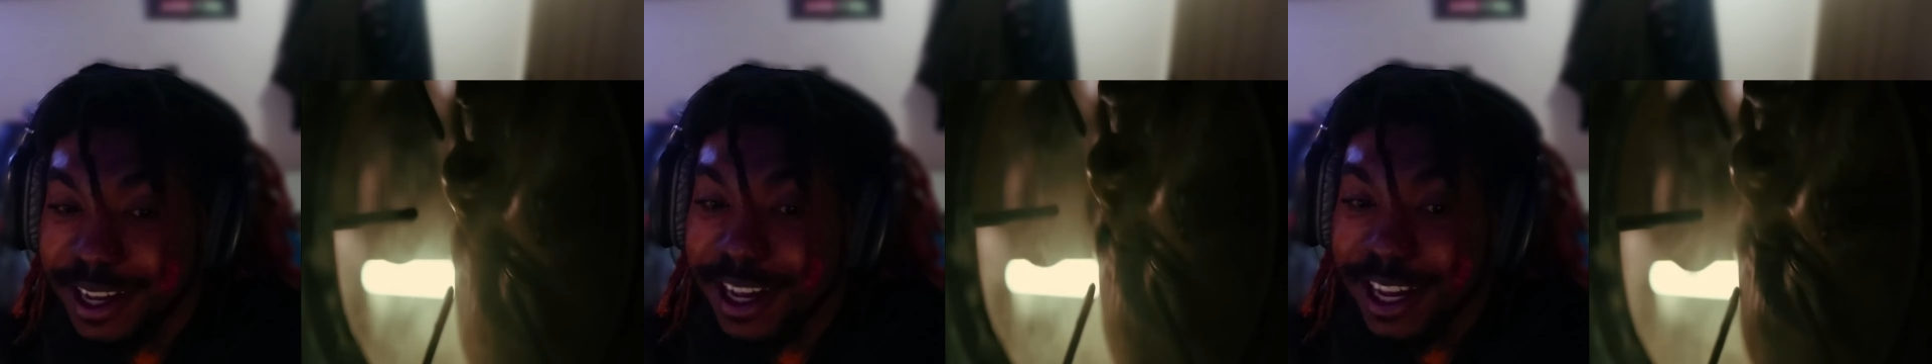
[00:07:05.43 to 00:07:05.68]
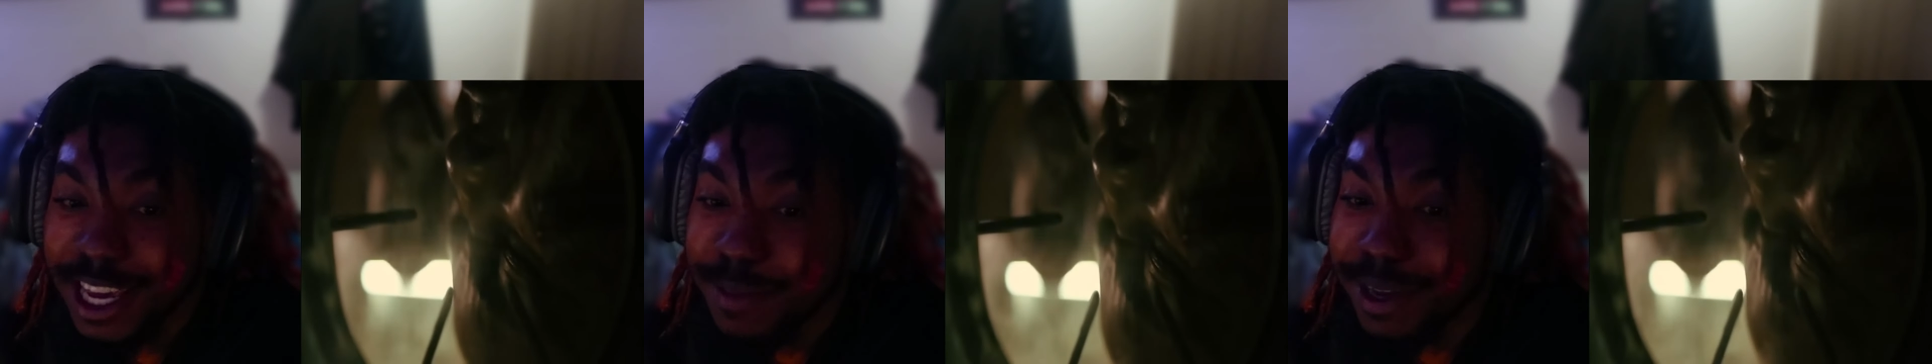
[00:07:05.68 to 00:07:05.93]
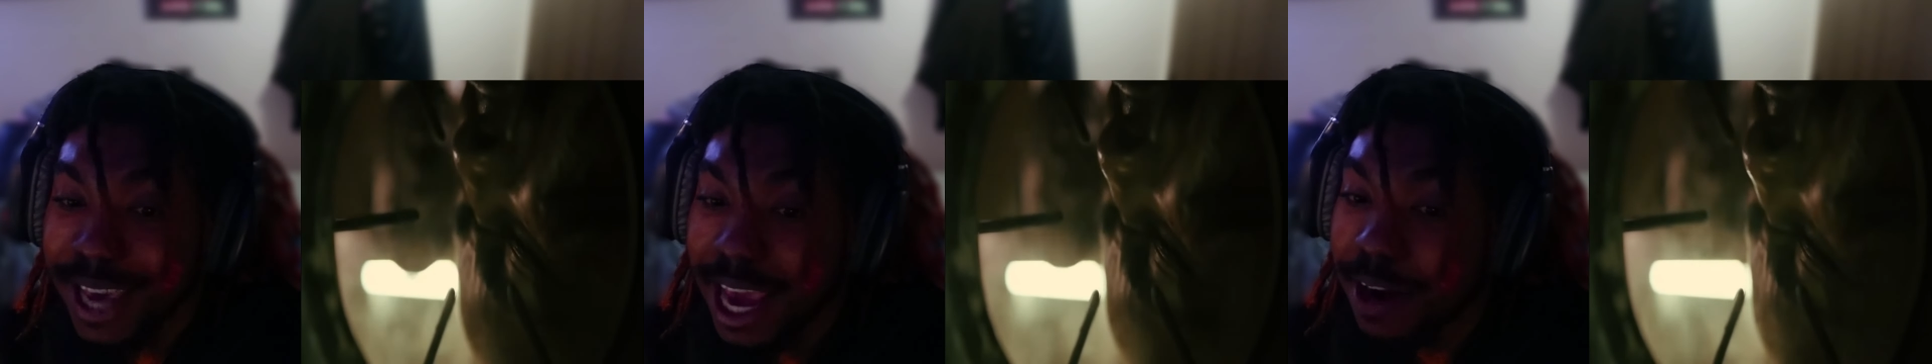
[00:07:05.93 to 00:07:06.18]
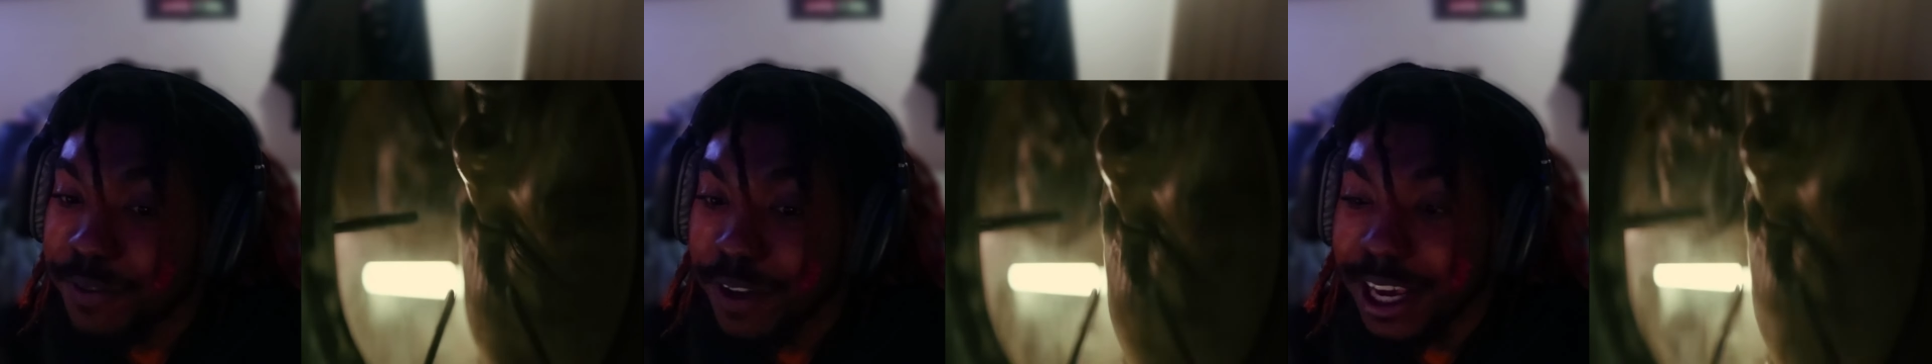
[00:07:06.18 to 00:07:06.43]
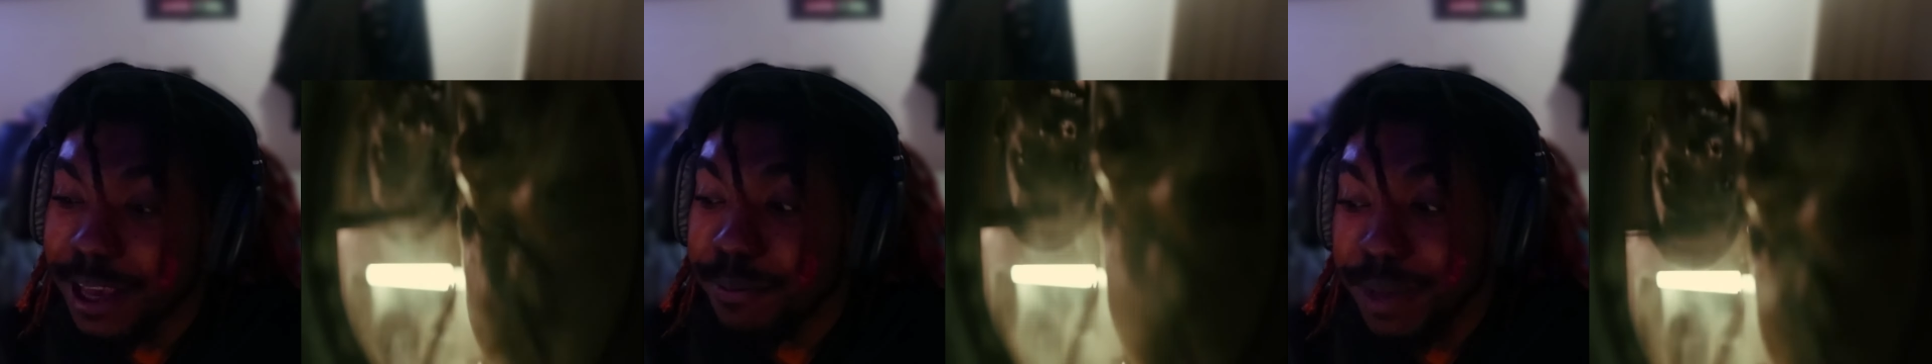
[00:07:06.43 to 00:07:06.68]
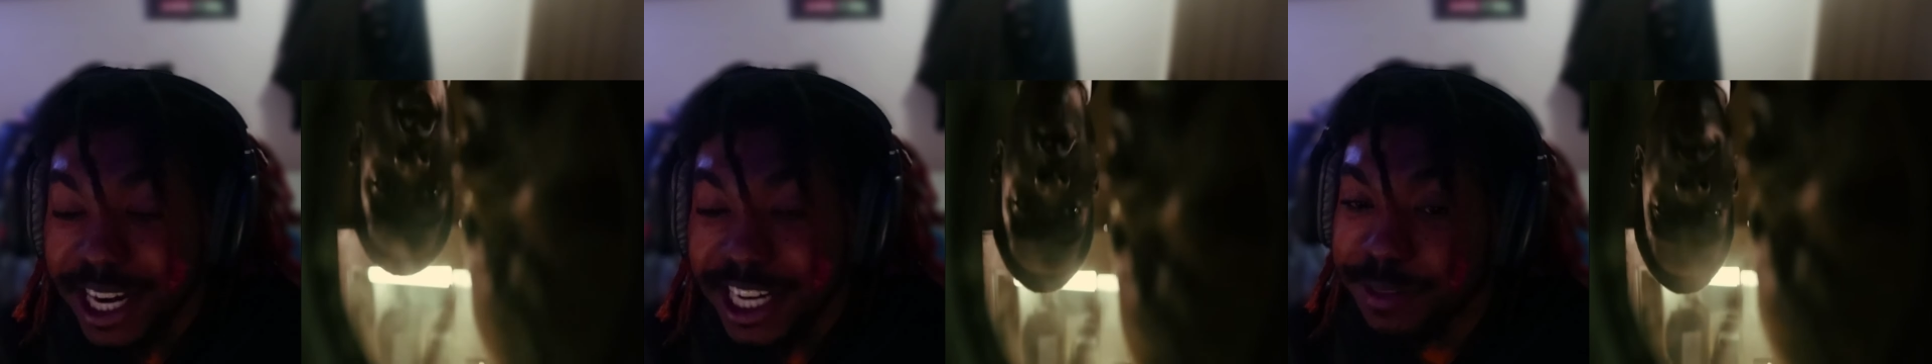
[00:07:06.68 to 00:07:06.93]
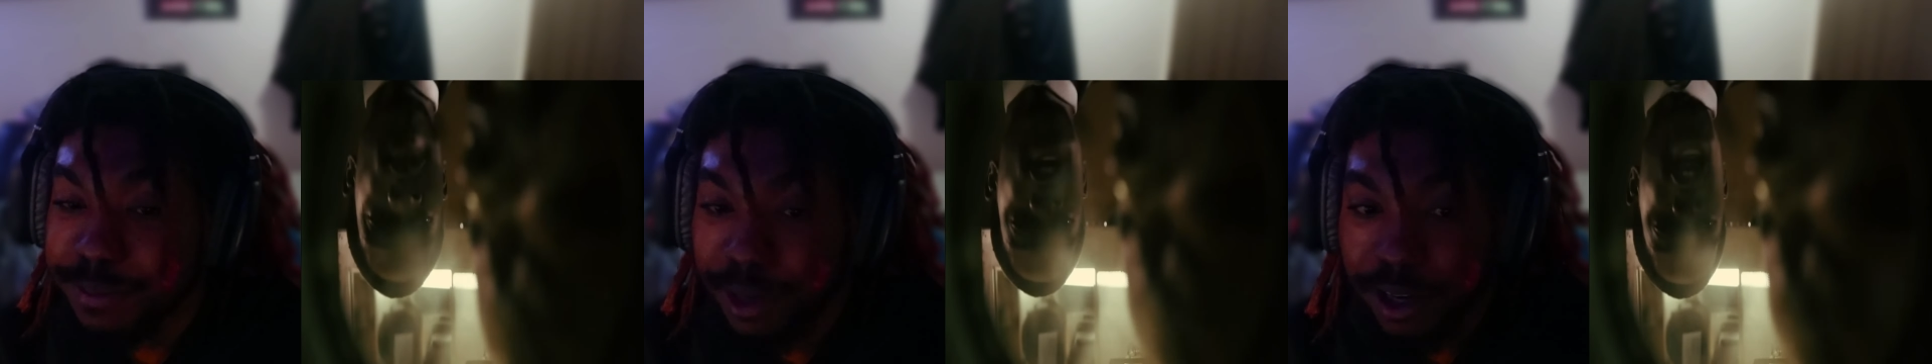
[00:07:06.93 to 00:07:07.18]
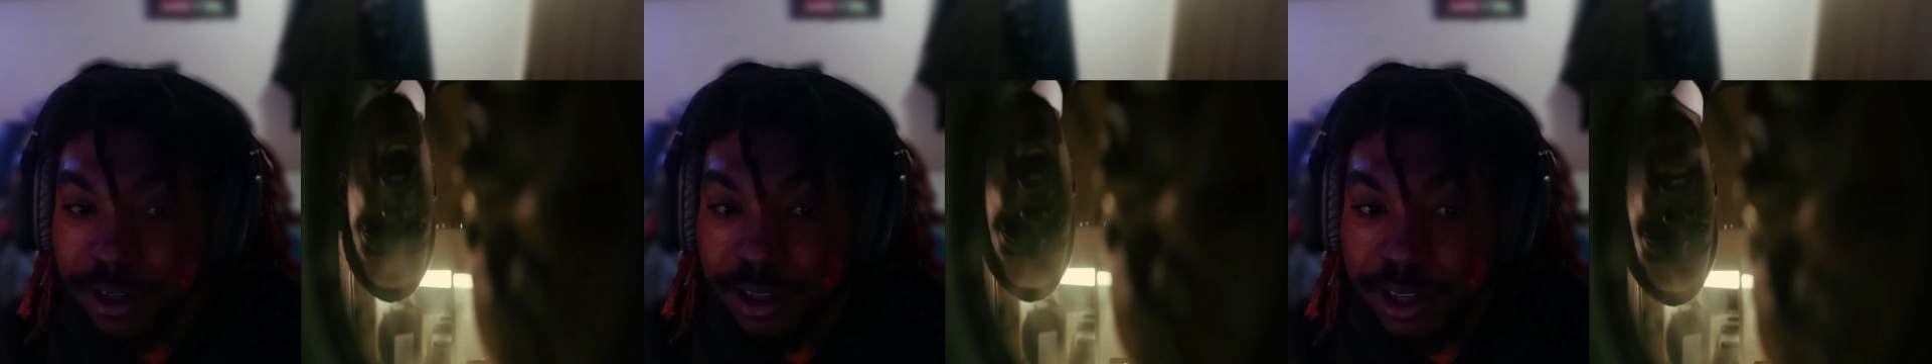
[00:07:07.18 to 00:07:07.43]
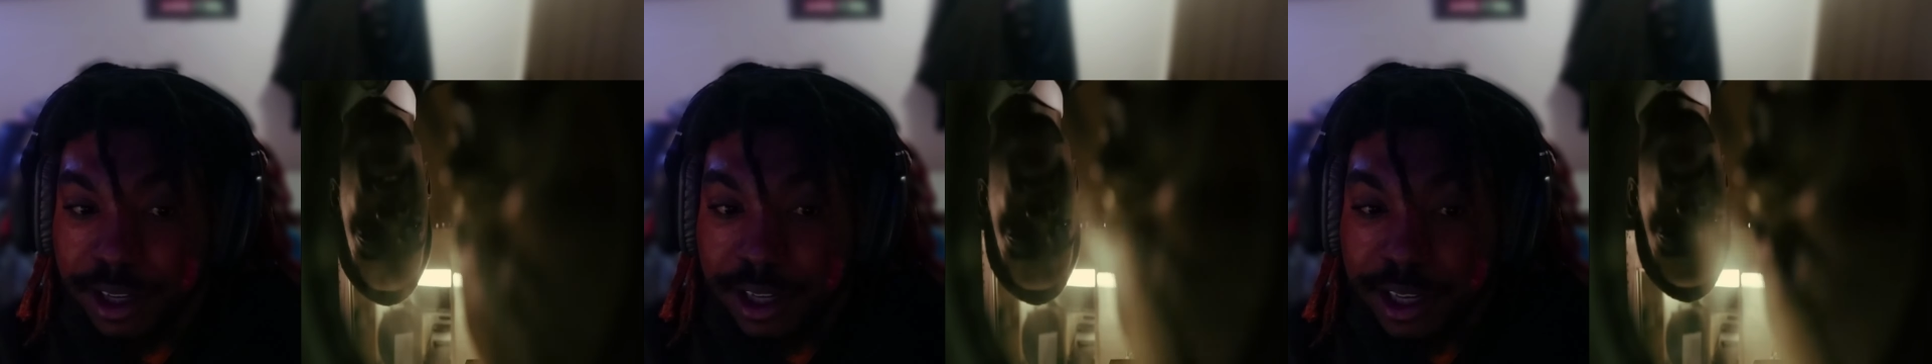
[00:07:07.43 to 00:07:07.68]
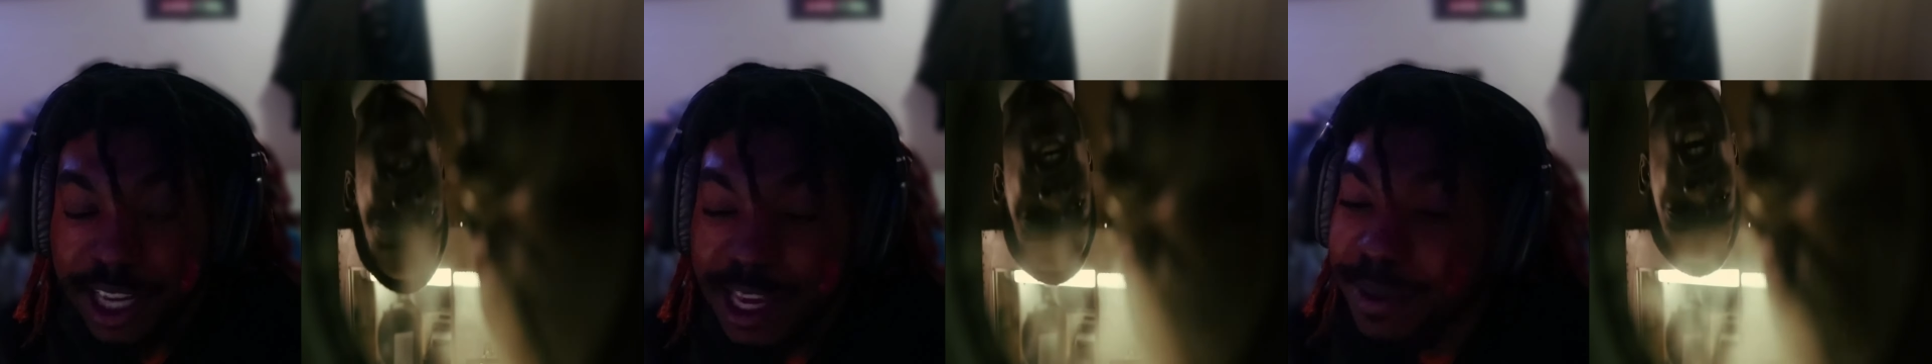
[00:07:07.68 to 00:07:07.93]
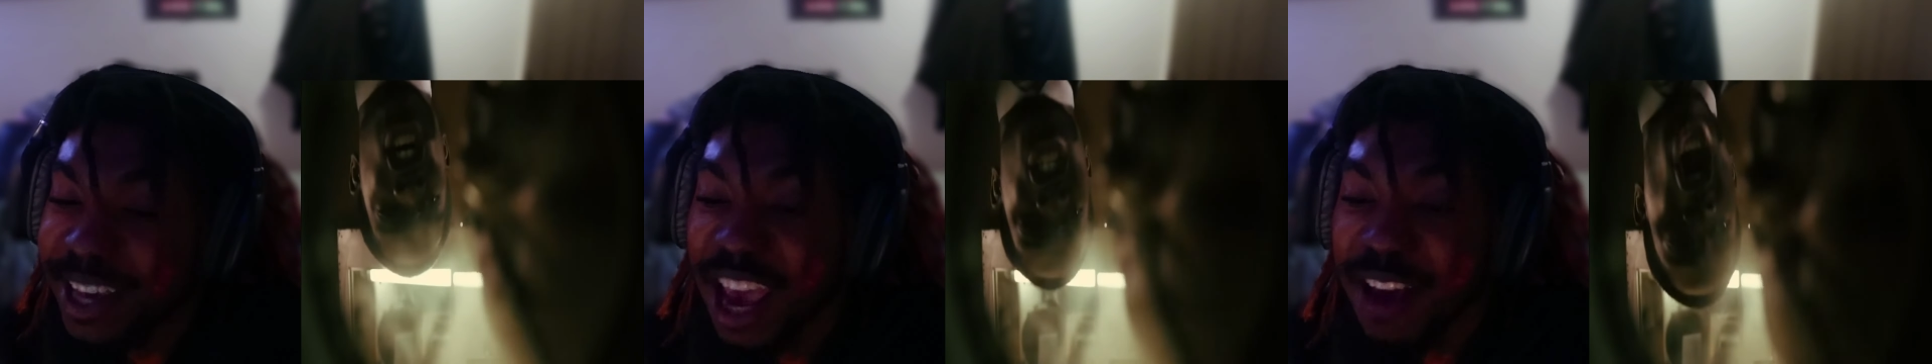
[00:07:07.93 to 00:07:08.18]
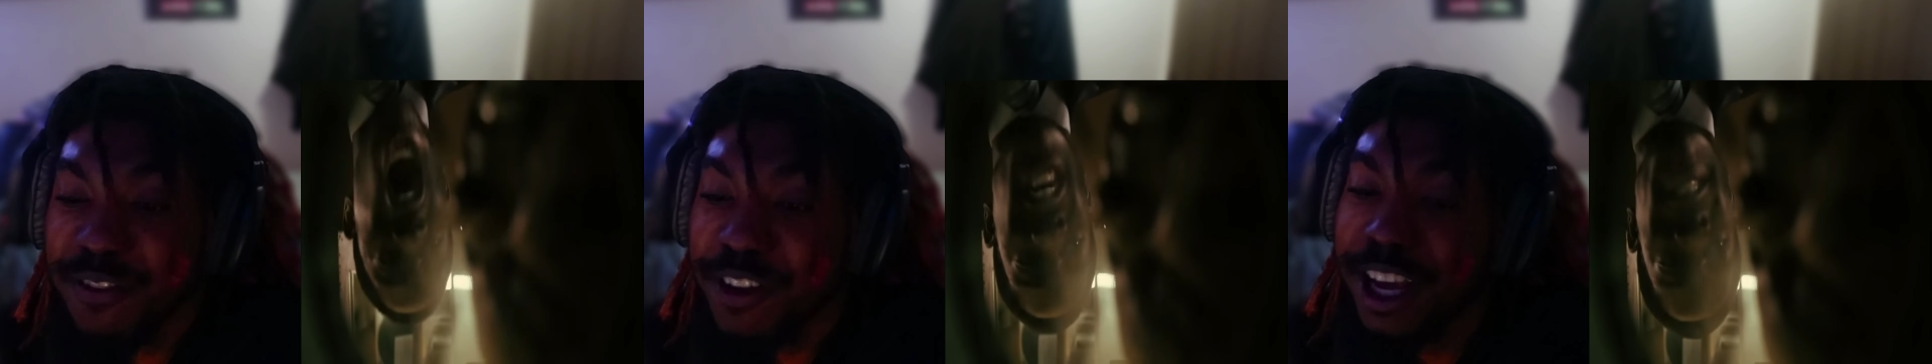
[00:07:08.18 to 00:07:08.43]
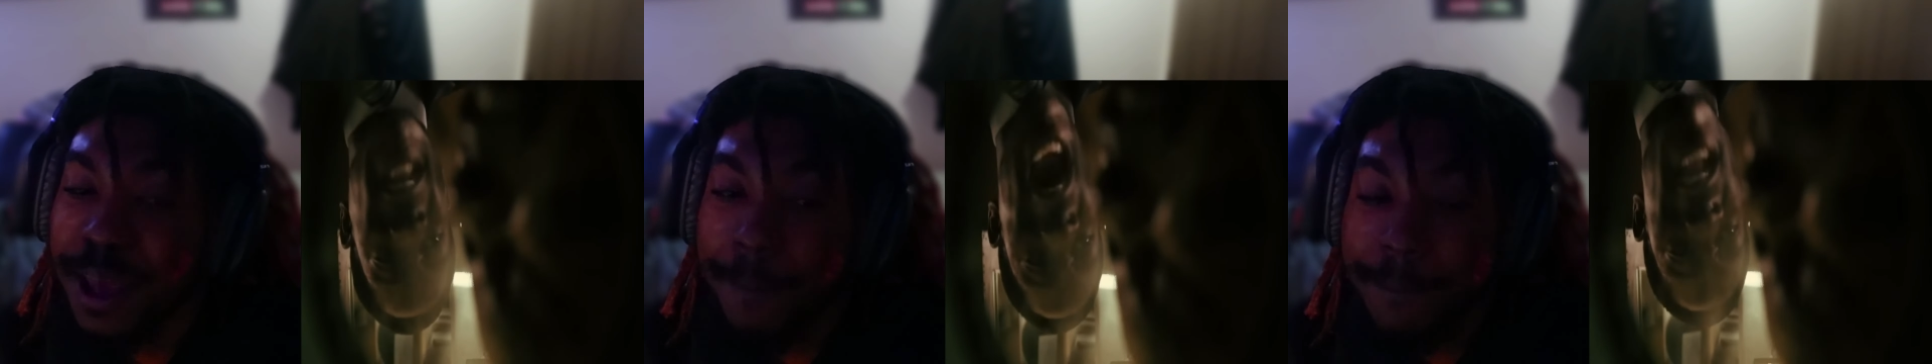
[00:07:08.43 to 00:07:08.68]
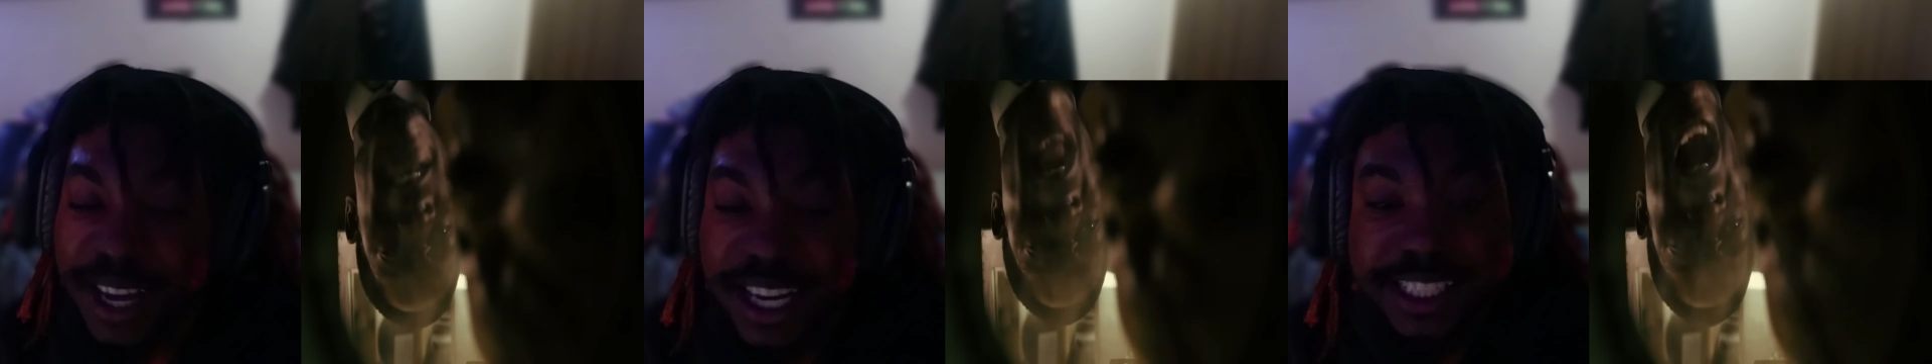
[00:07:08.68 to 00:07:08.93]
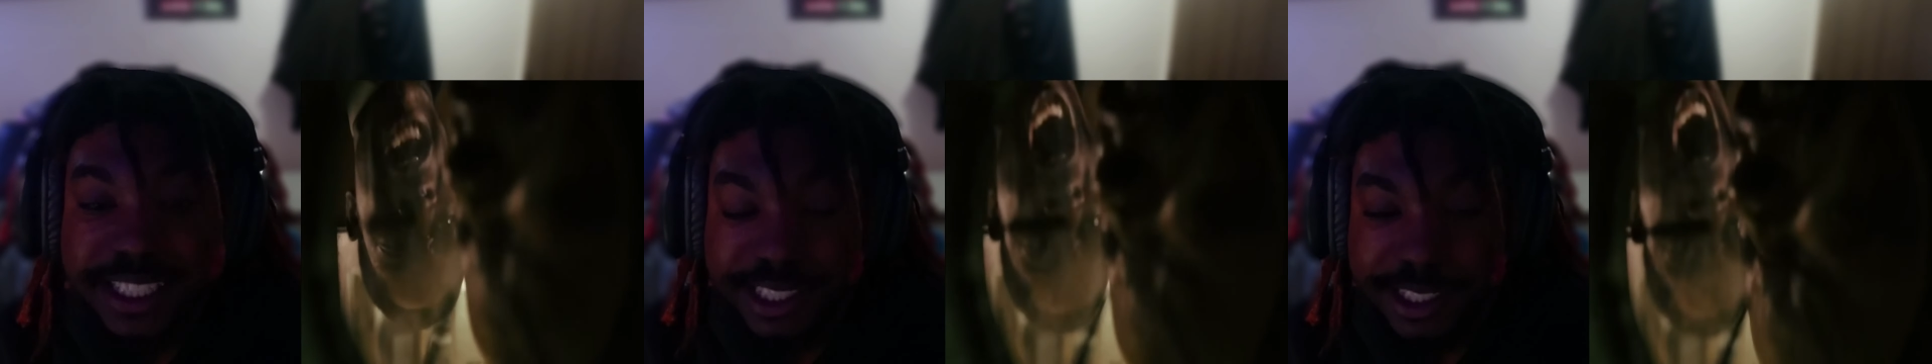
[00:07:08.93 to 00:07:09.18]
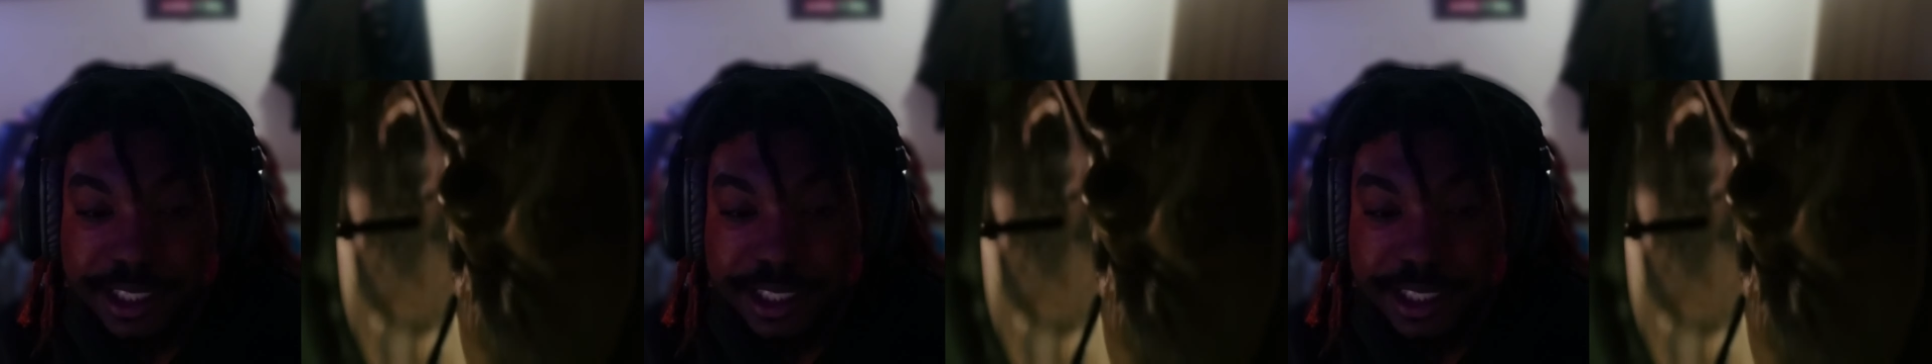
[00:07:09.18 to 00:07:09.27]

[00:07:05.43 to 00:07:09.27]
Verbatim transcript: he became a fucking menace, bro. He became a fucking menace.